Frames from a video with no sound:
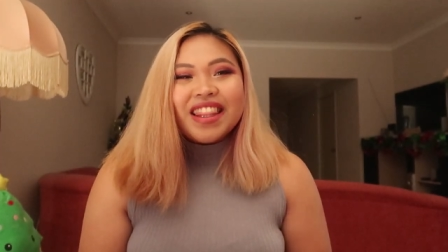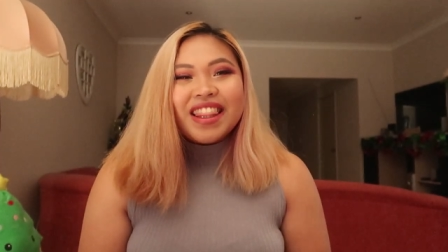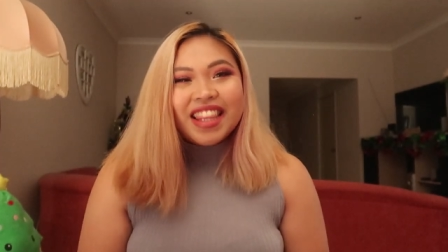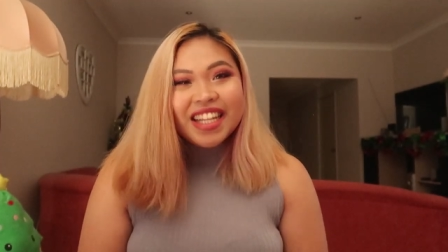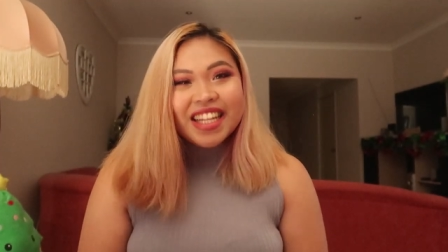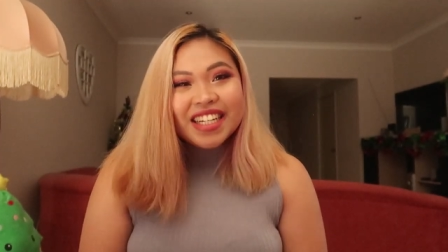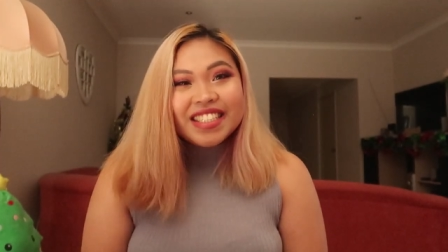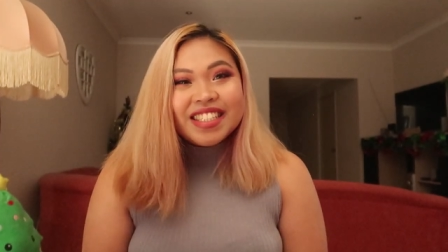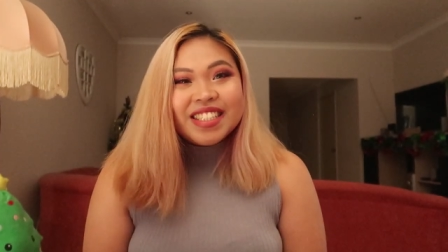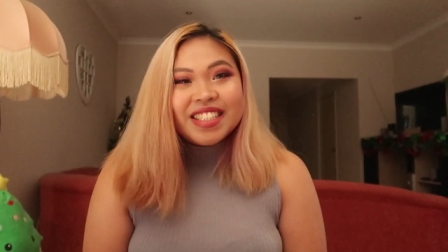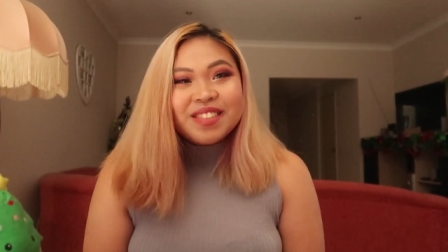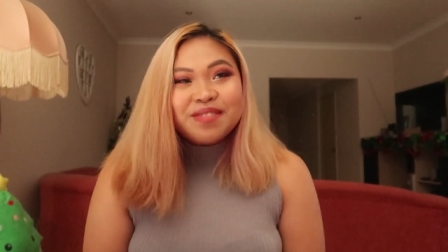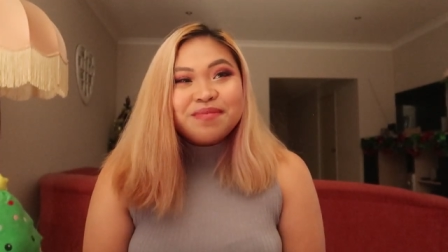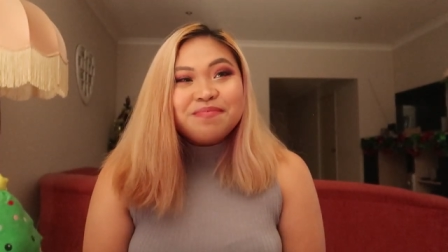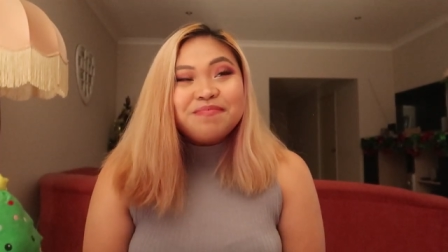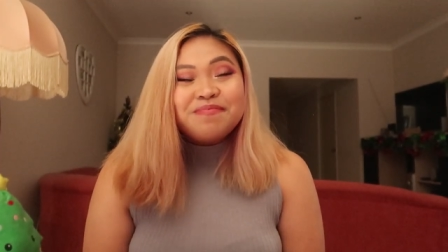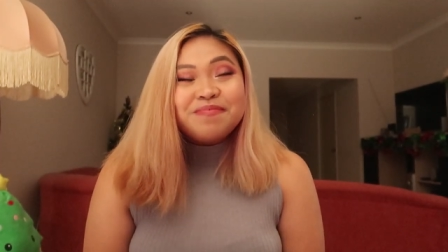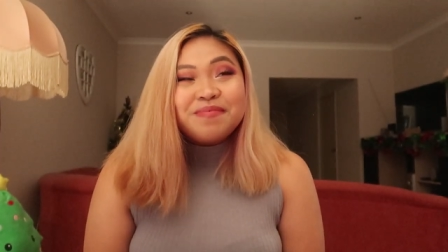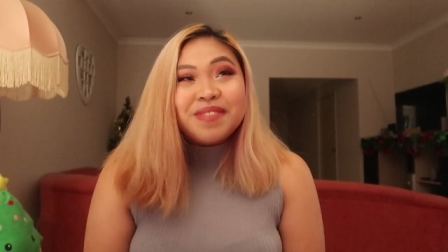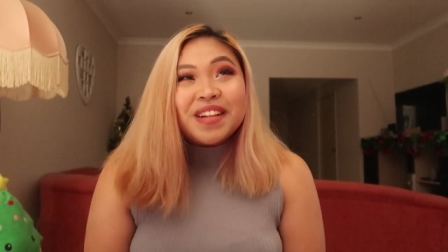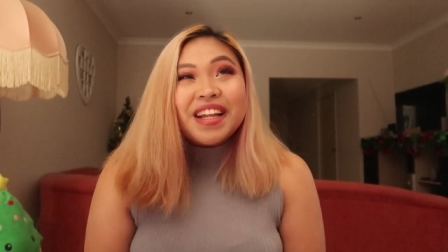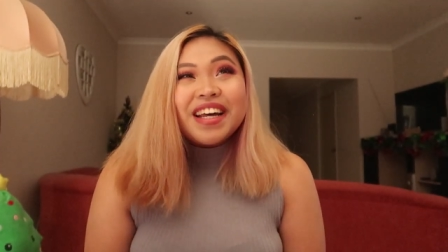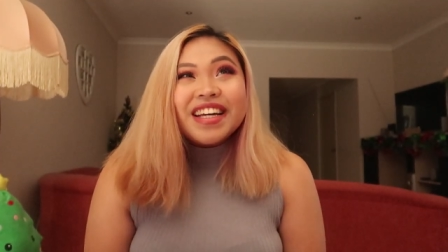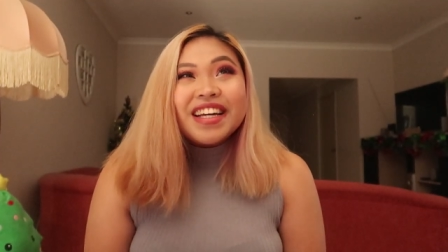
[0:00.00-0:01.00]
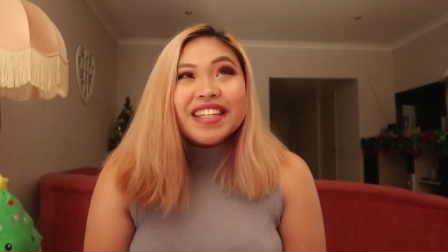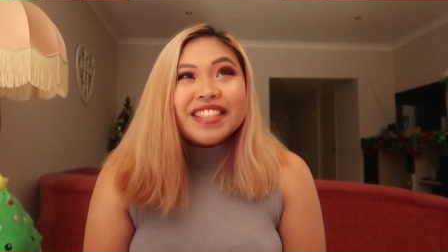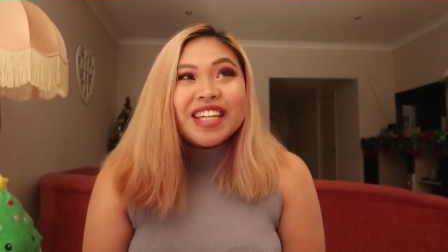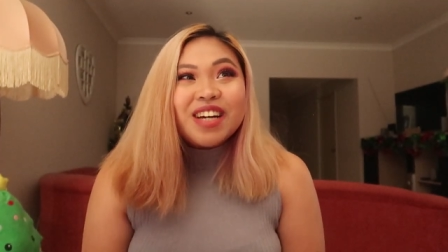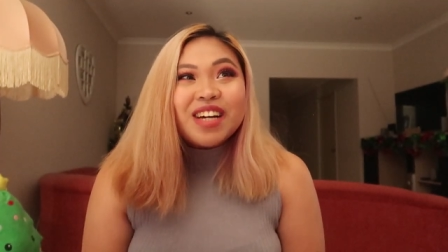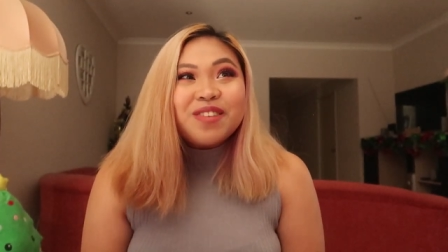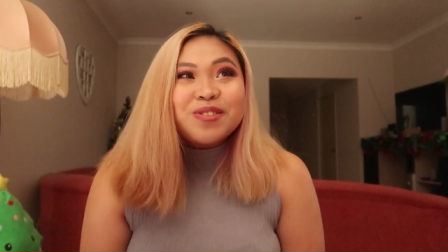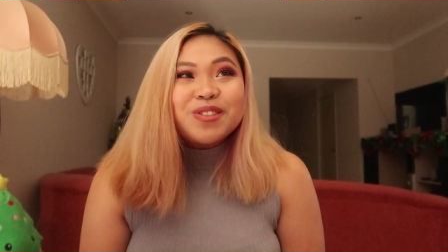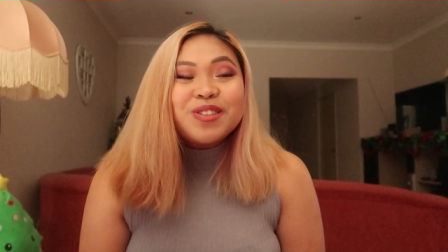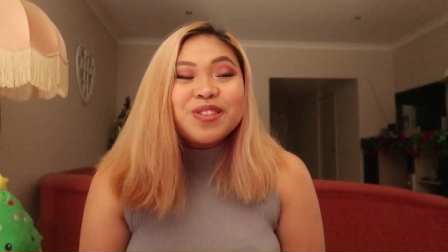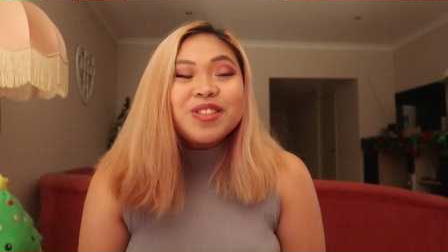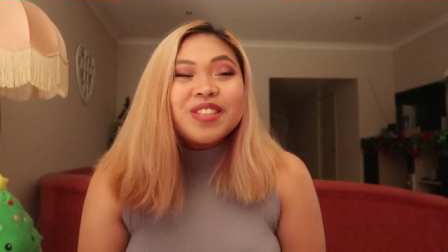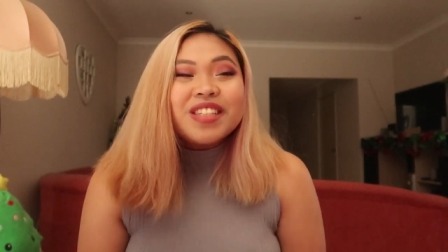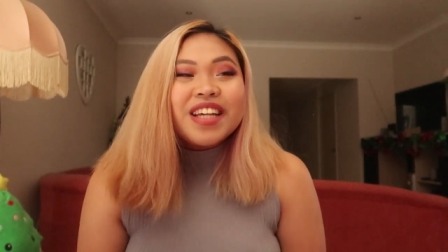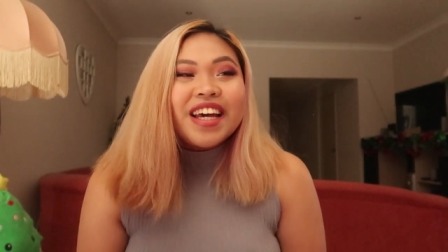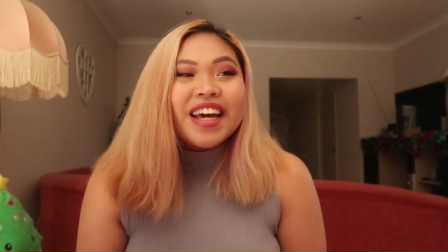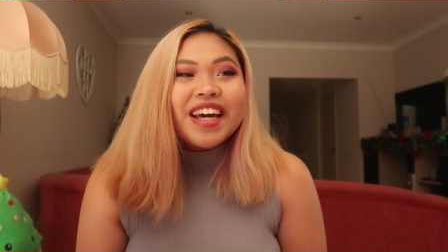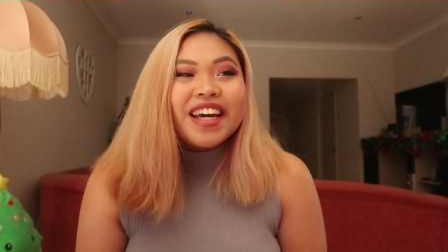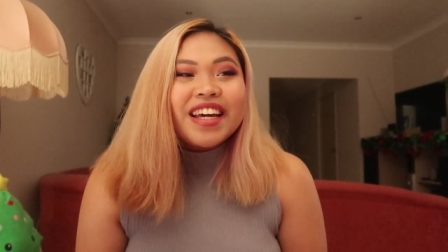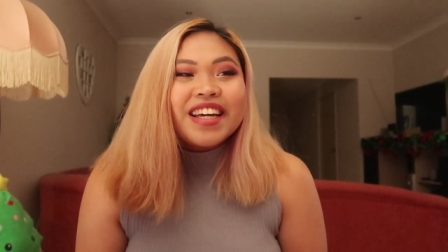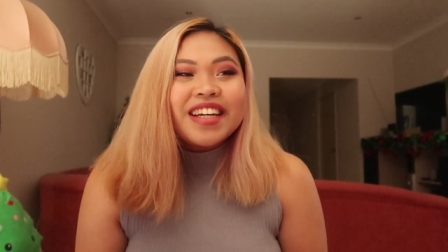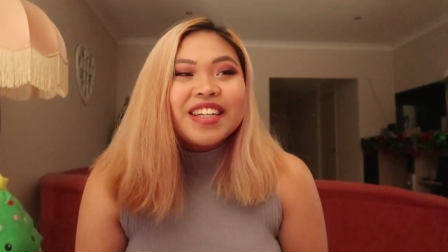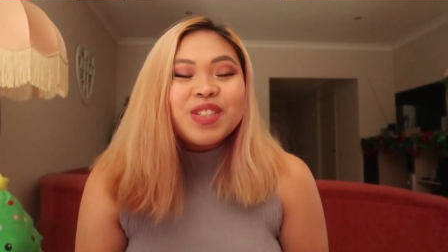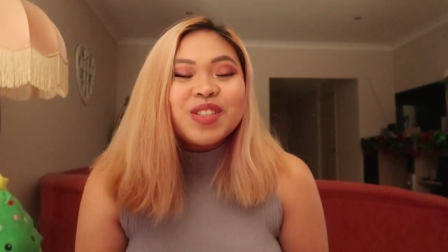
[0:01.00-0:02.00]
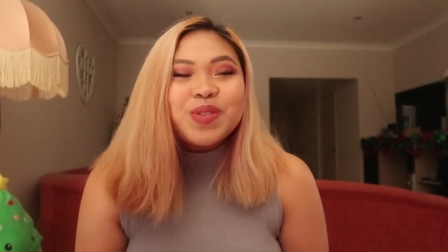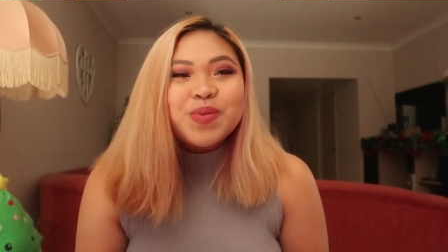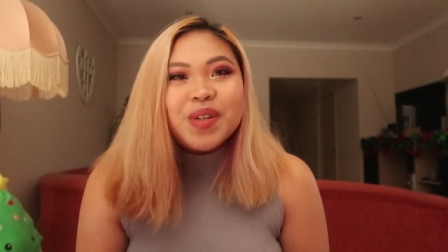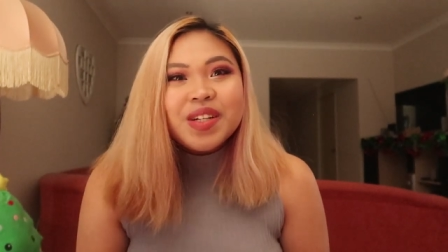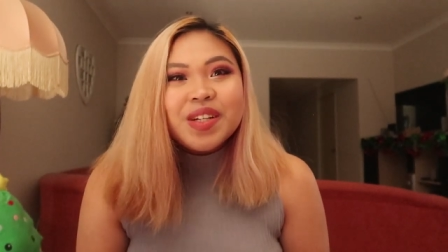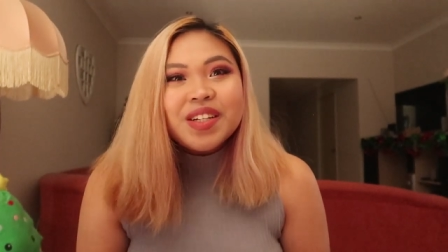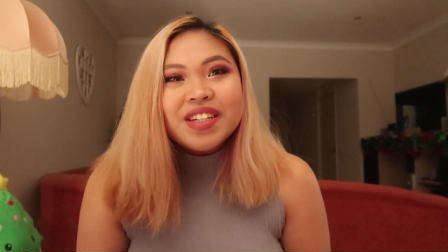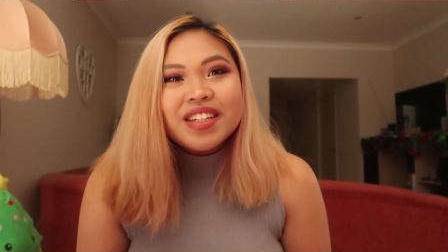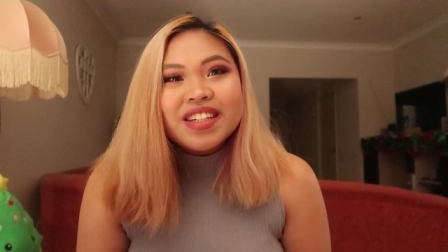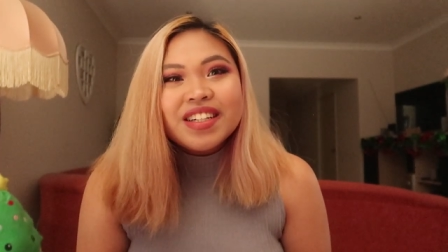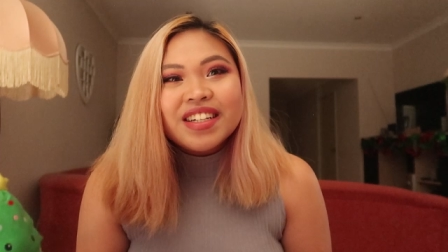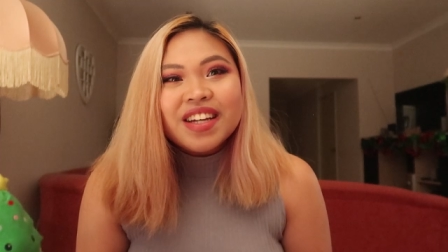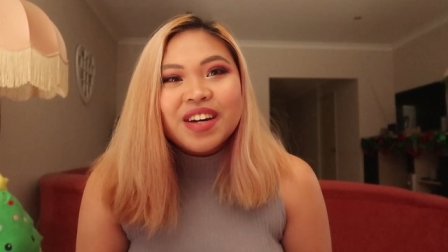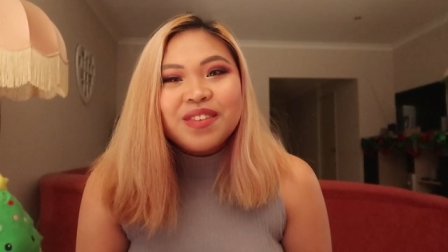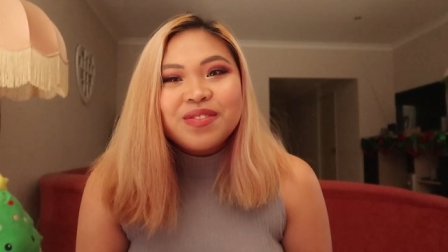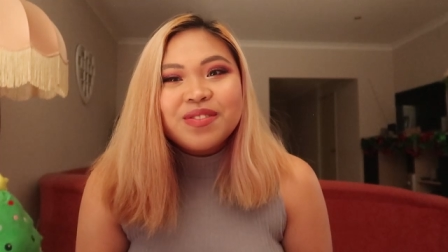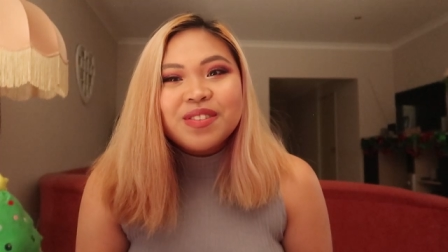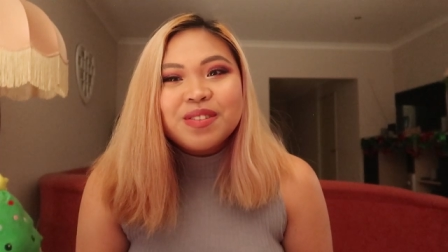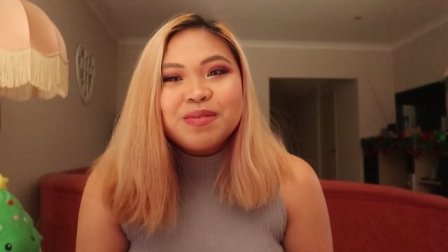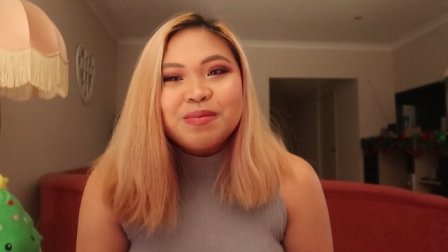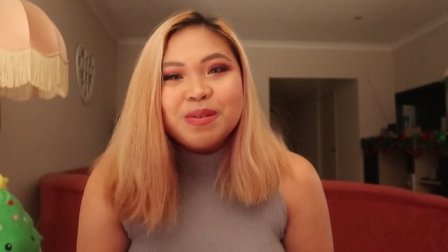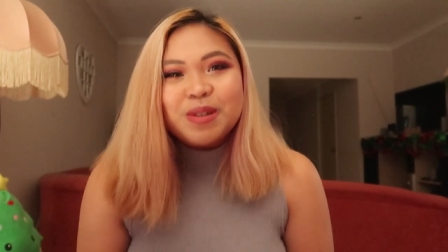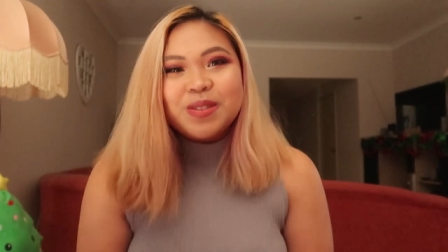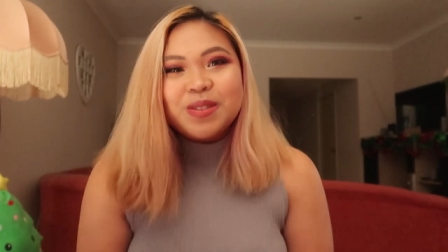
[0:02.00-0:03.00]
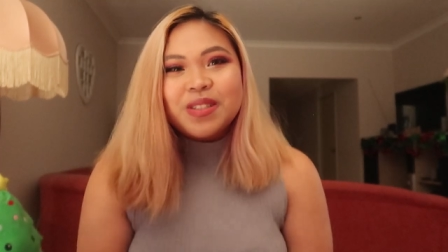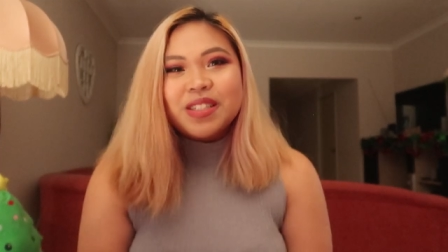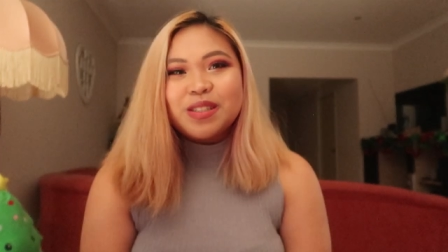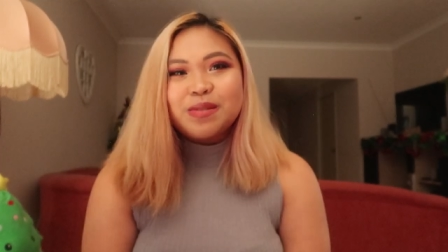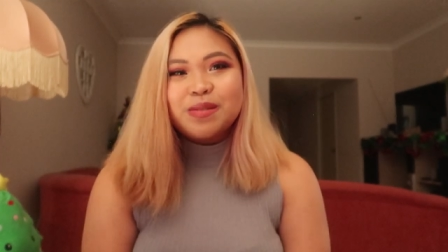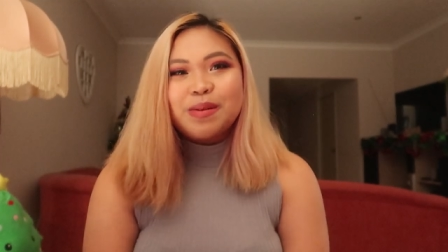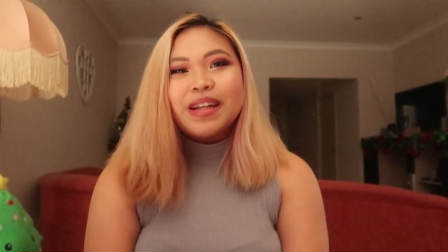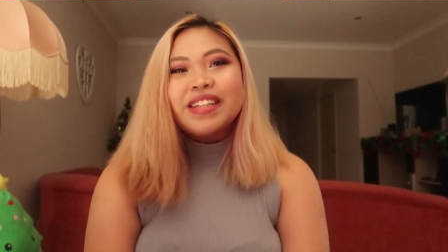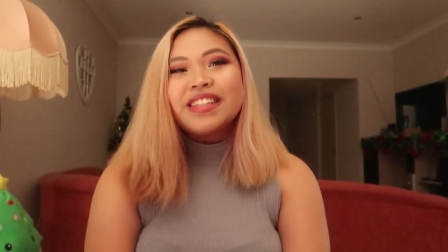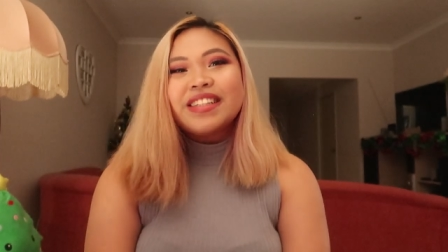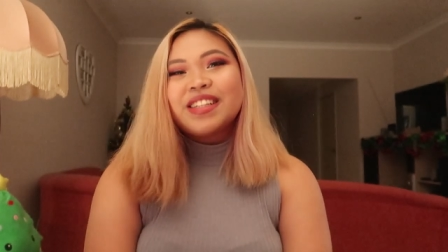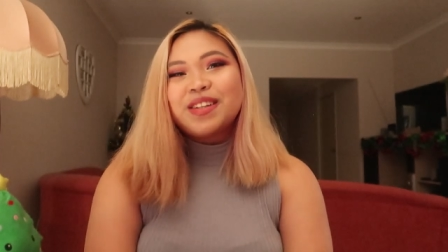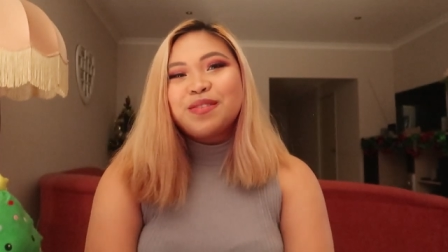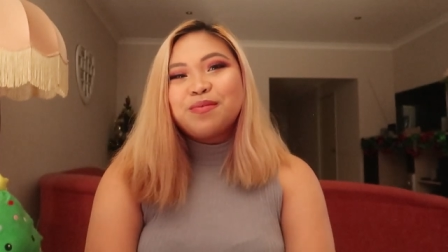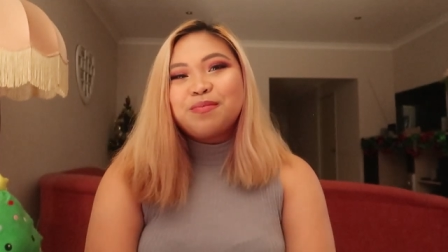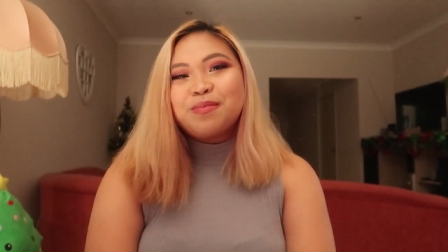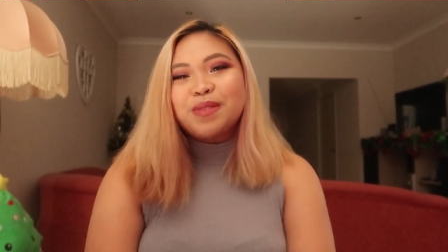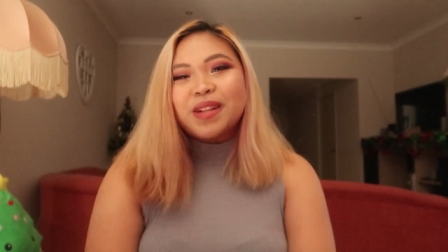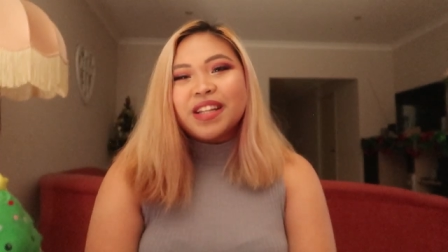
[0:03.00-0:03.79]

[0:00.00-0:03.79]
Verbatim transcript: this place I would say is one of the most expensive